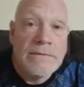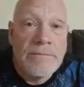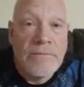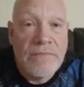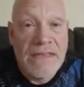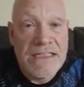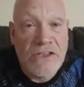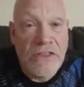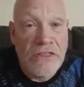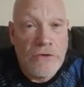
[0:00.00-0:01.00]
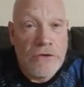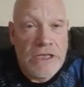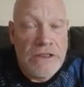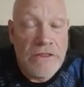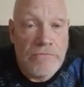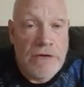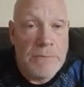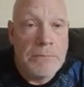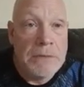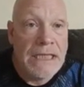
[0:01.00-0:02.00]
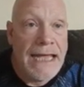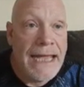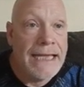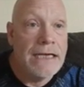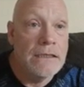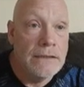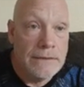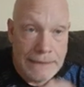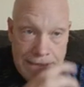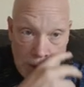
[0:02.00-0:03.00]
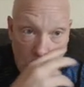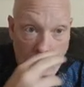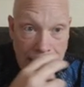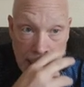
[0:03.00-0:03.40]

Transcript: That's a 33 black. That's a win.